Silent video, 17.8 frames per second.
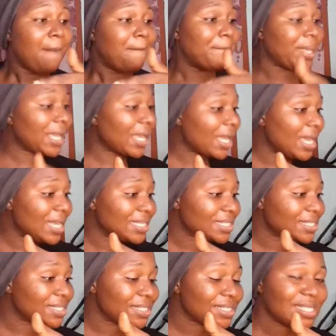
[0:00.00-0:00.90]

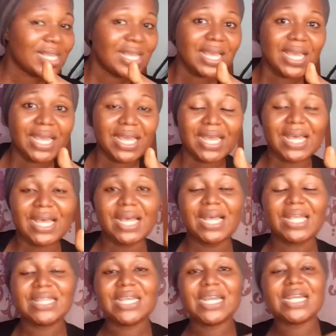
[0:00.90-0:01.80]
Because
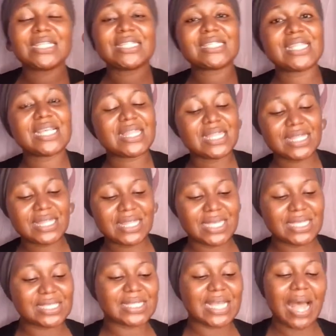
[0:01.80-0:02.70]
there are certain
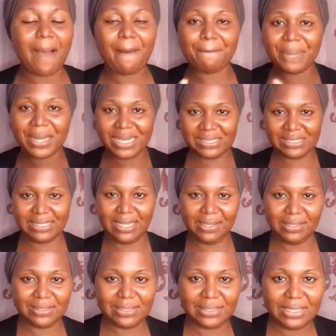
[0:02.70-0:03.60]
things that are passed
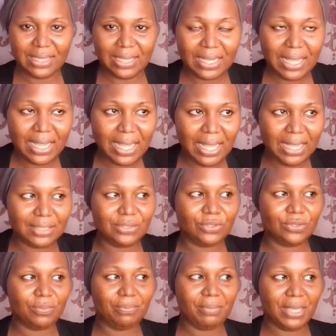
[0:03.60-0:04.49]
out there, and
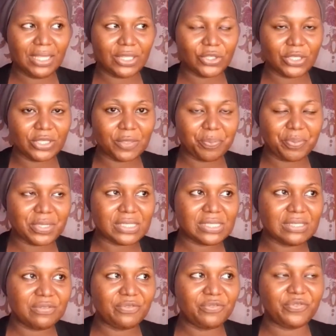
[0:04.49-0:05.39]
you make the other
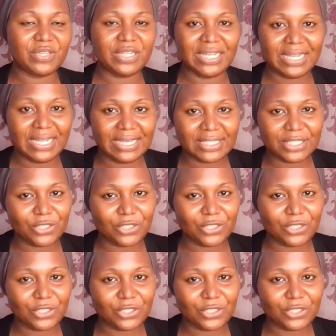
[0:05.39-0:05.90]
person feel like they